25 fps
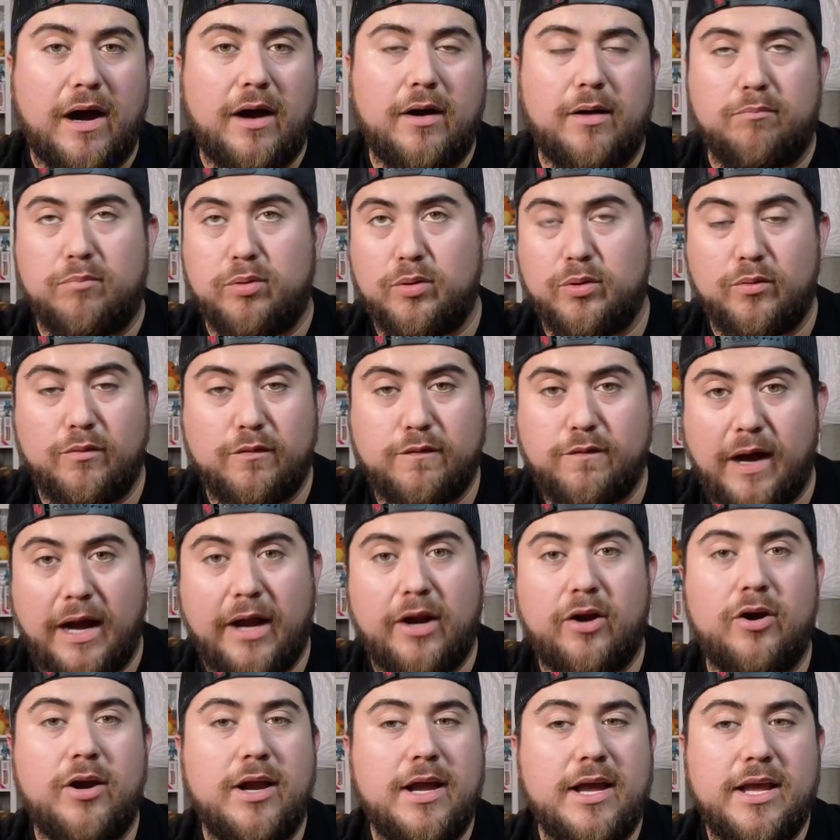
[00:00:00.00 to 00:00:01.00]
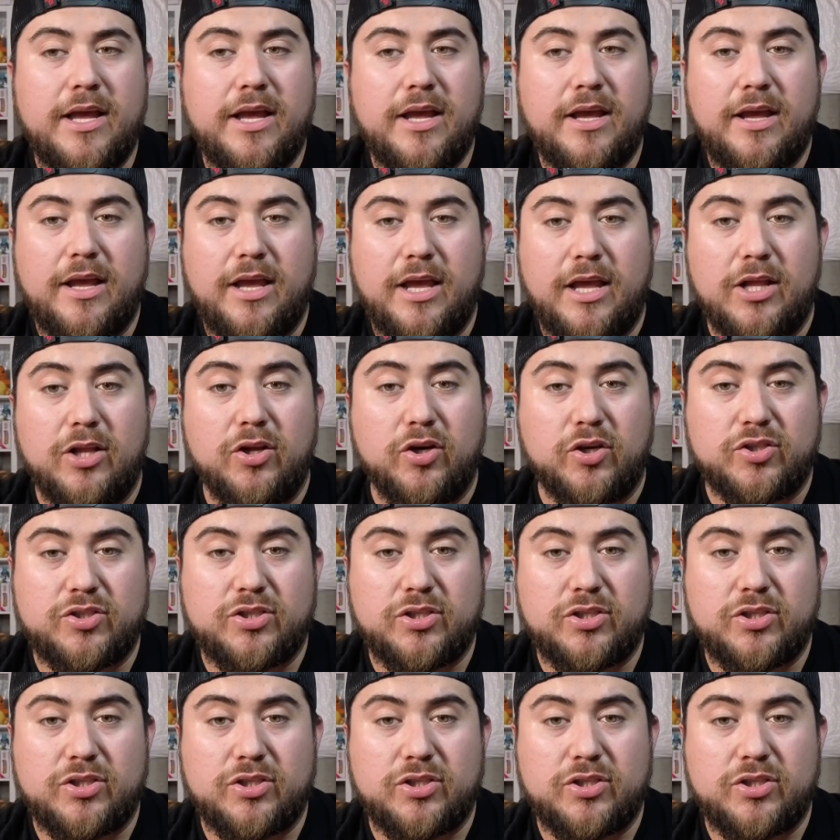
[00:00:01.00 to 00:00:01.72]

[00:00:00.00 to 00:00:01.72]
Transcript: blue fire. It looks